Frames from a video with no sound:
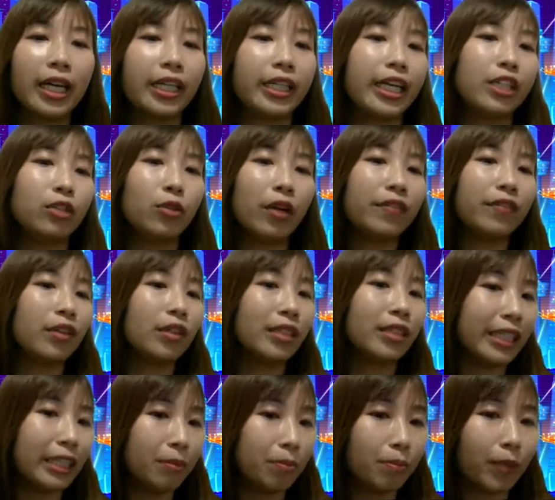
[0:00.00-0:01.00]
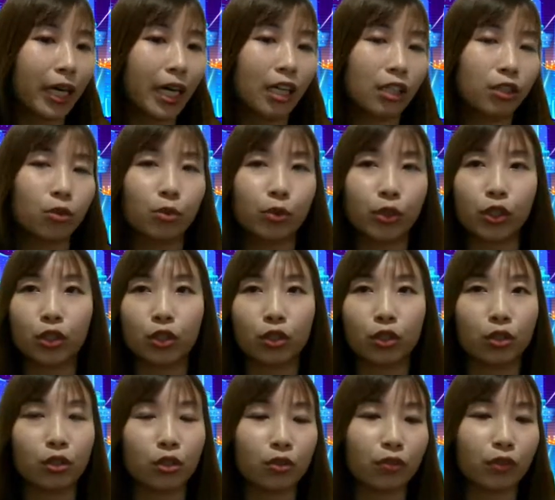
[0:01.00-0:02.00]
And then you have your lane bus, which
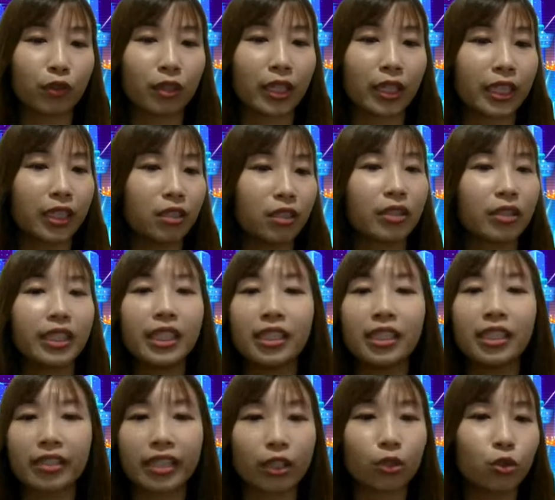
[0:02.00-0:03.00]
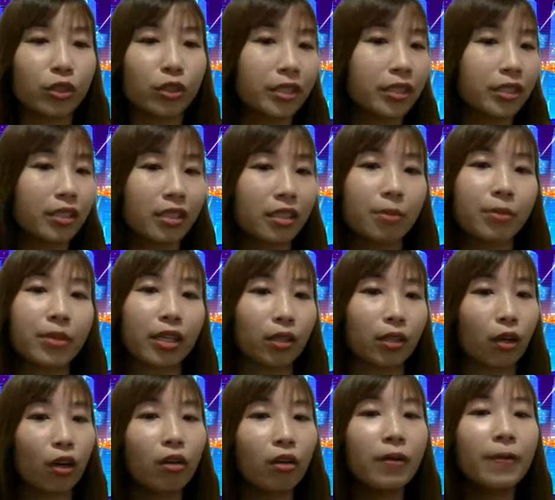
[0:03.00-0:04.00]
is used for like your keyless entry systems
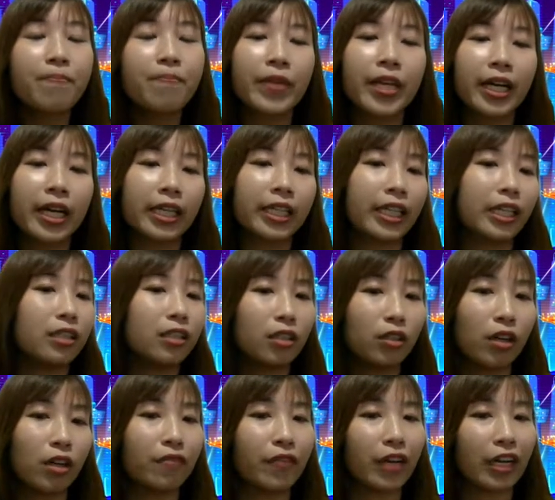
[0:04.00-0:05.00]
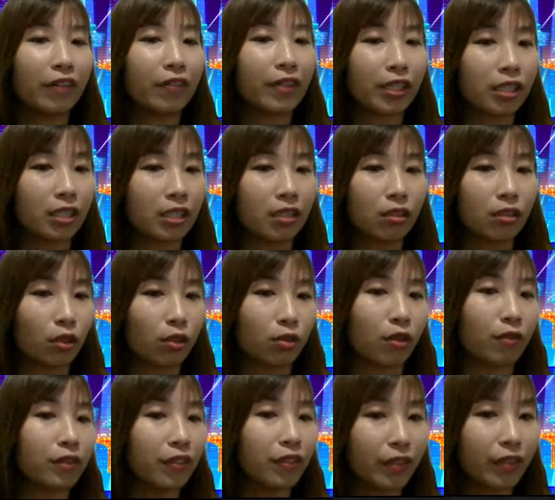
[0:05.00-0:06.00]
and all. And then you have various
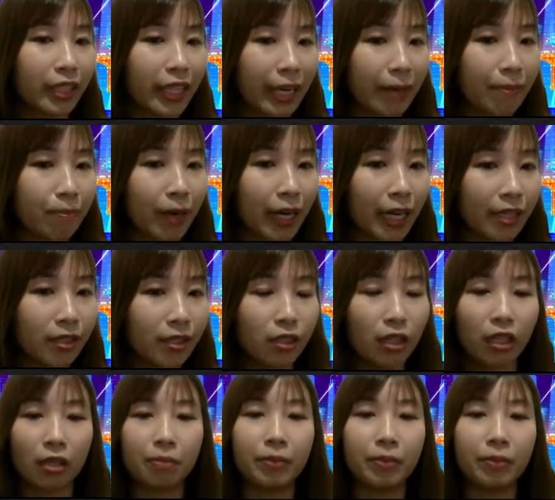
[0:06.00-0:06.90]
sorts of different CAN bus,